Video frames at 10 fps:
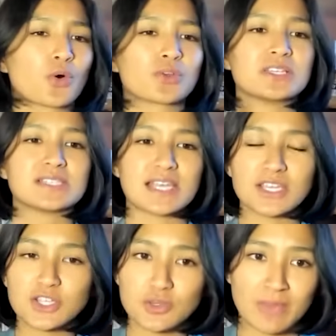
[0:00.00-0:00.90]
or these
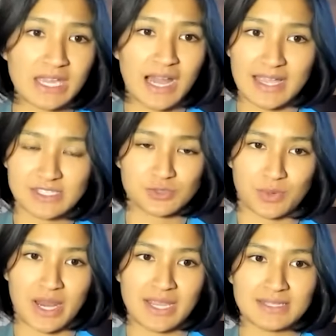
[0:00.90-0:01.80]
inhumane
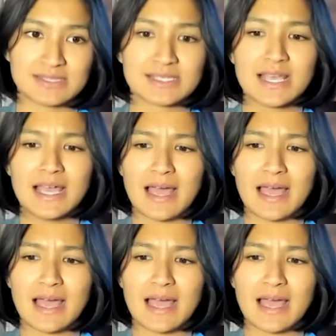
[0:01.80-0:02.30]
ICE raids.